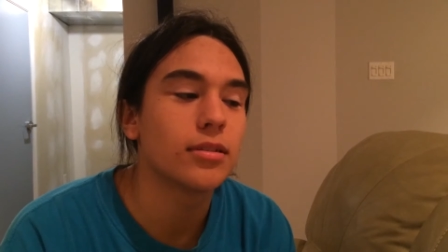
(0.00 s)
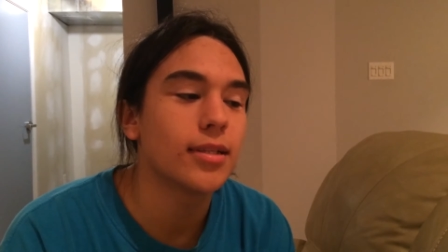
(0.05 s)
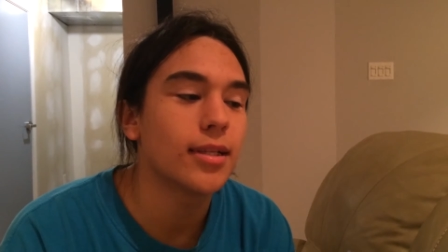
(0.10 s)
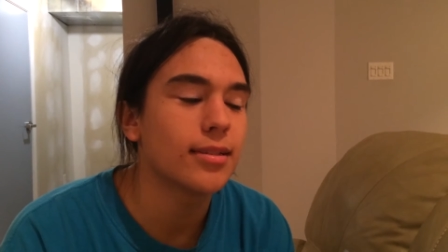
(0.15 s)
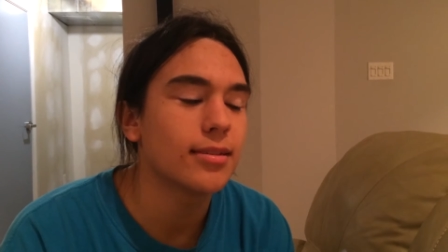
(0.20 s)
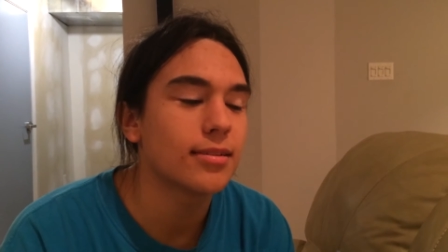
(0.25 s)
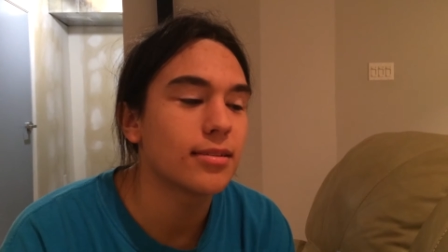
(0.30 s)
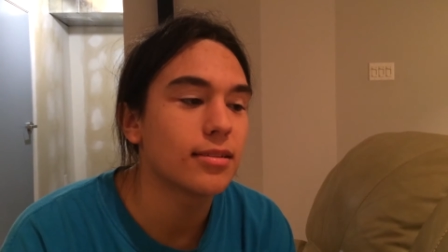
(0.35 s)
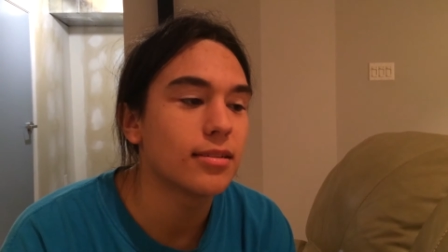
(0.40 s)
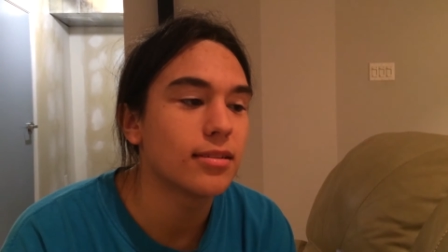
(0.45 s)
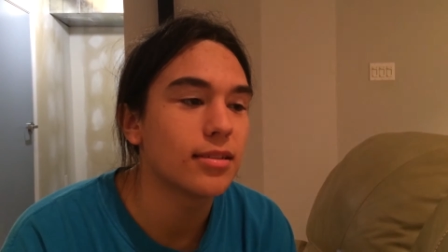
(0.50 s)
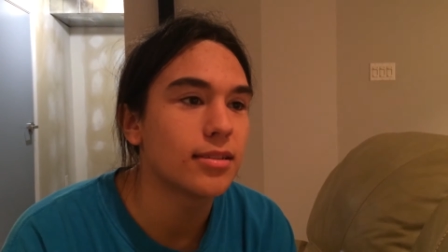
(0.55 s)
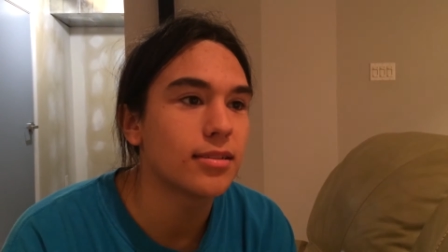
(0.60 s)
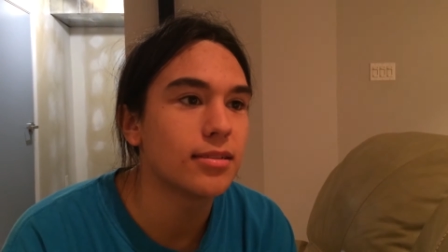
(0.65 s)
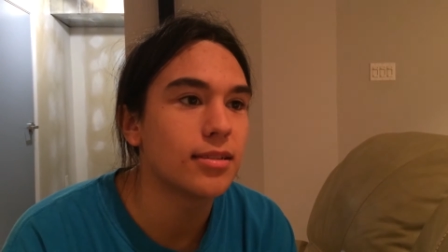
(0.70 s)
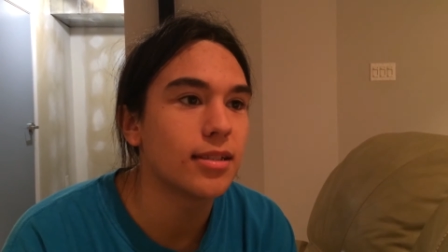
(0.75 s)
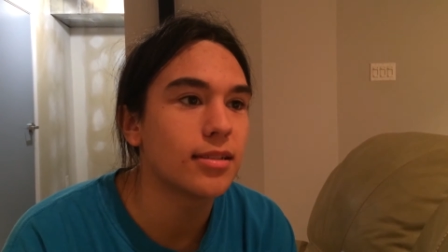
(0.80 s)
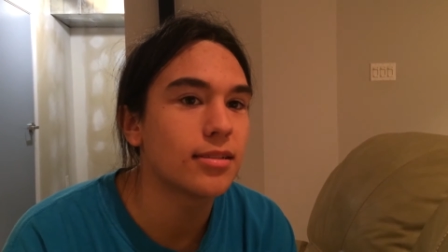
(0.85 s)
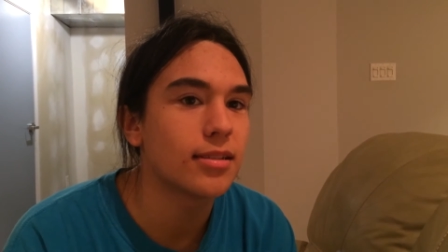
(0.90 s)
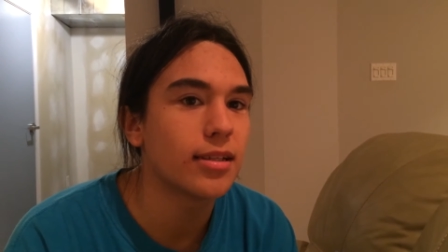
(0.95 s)
That's
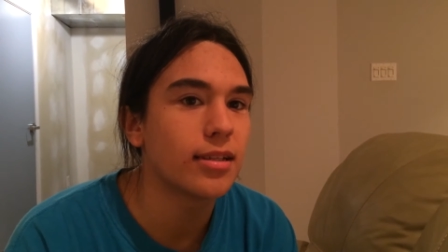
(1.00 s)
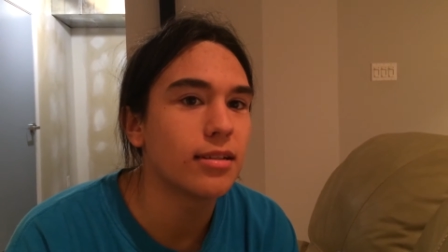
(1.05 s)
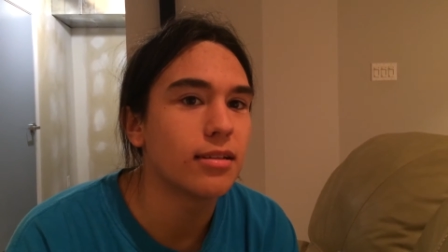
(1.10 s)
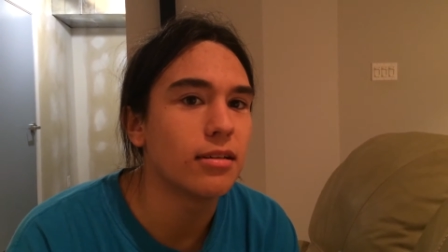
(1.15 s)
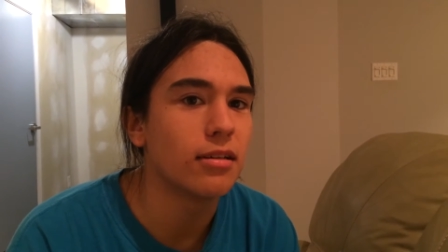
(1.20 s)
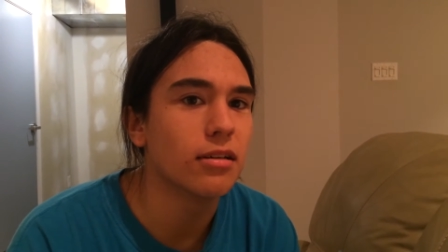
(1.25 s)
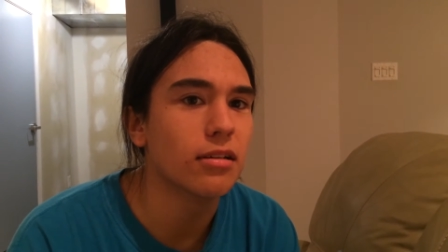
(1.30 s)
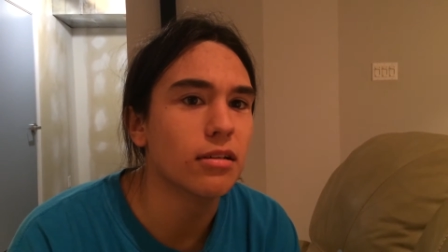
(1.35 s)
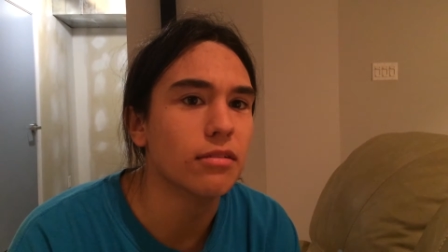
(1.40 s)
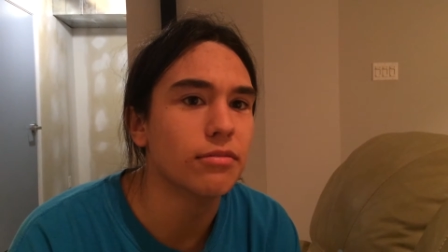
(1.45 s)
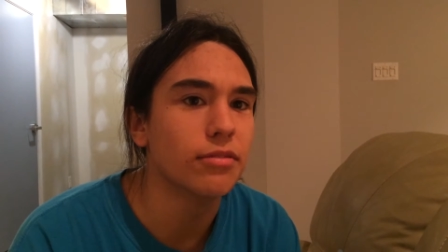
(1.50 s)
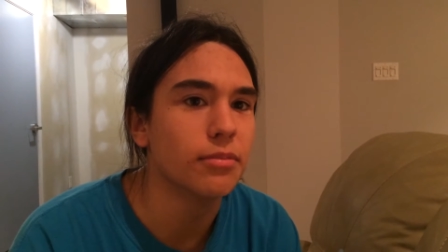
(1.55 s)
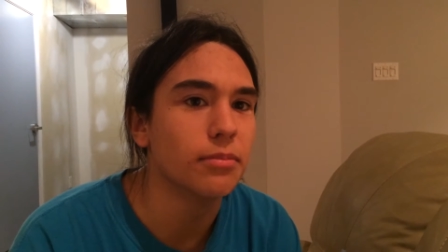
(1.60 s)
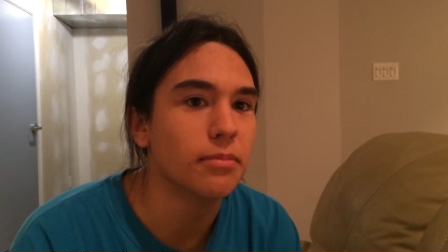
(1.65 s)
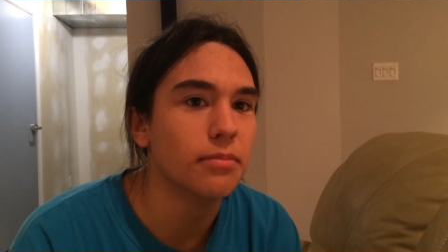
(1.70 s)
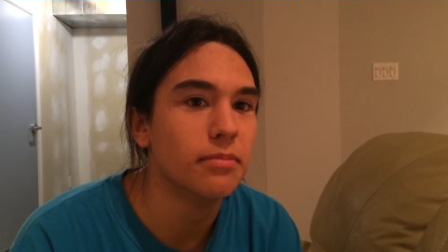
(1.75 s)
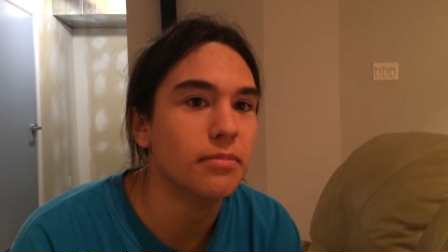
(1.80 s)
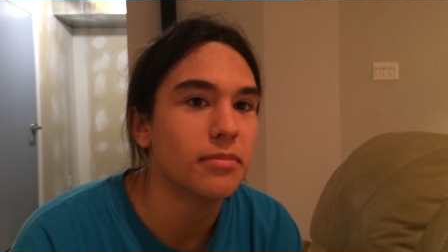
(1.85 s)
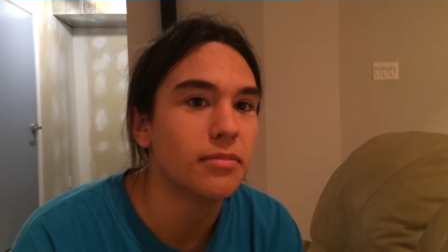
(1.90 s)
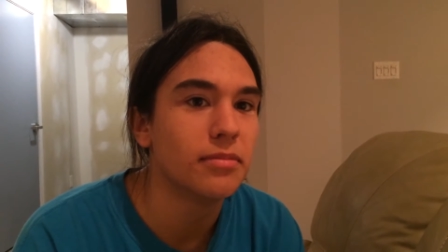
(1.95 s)
that's like all of
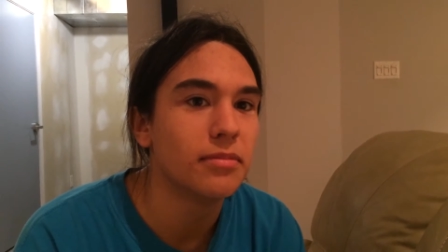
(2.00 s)
them.